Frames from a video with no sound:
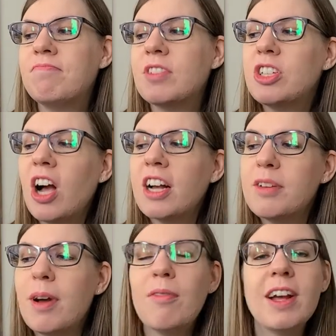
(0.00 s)
talking
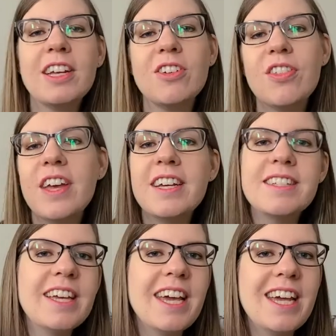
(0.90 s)
about regular things
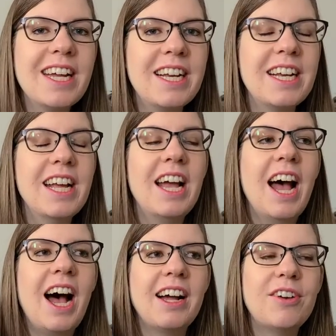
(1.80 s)
again. And
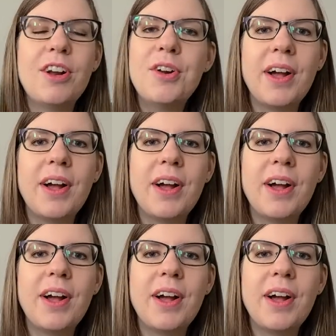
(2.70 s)
I don't know.